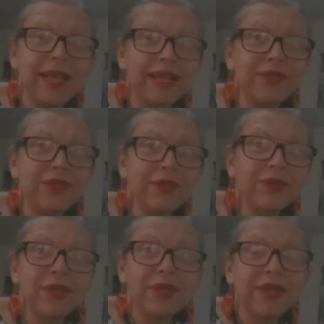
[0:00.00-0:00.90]
to do.
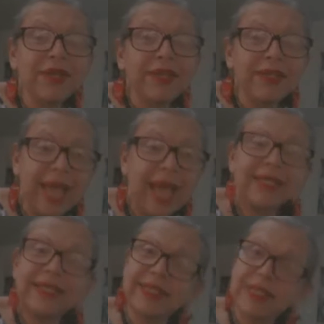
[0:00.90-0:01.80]

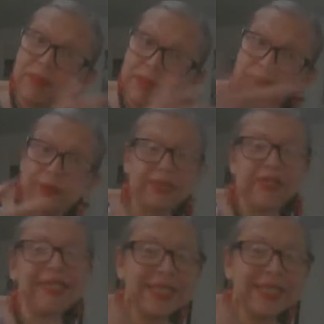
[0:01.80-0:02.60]
That is the people. This